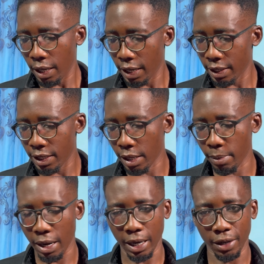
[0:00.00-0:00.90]

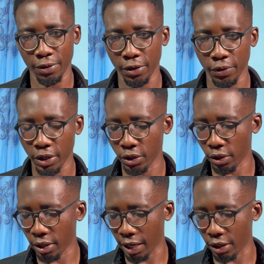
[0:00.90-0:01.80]
ATM account
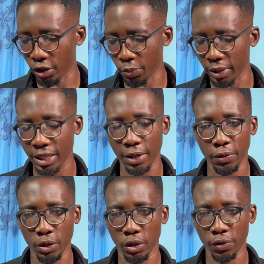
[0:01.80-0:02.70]
verification and your special
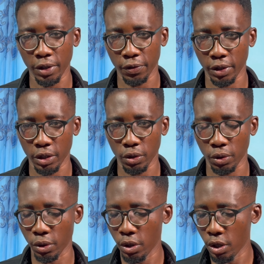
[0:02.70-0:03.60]
features
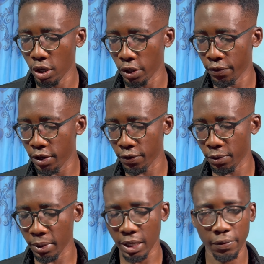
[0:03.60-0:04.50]
verification. If this
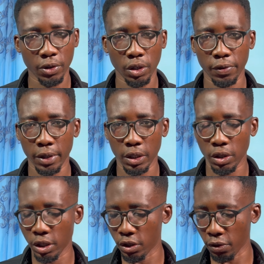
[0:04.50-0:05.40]
special features
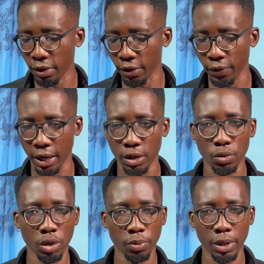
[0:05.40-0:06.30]
verification is not verified,
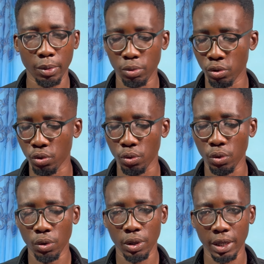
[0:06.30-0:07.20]
you will not be able to
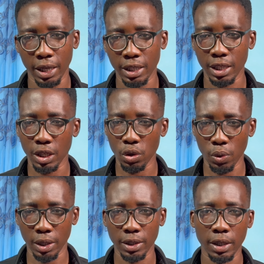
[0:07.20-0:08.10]
get the
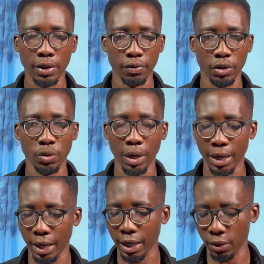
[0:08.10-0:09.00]
US
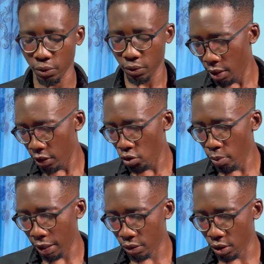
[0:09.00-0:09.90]
virtual account. Let's go
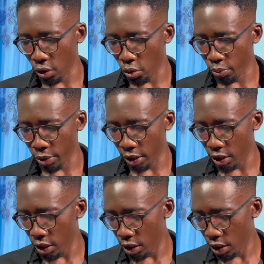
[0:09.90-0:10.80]
back to the home
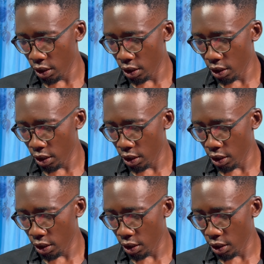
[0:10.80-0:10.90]
page.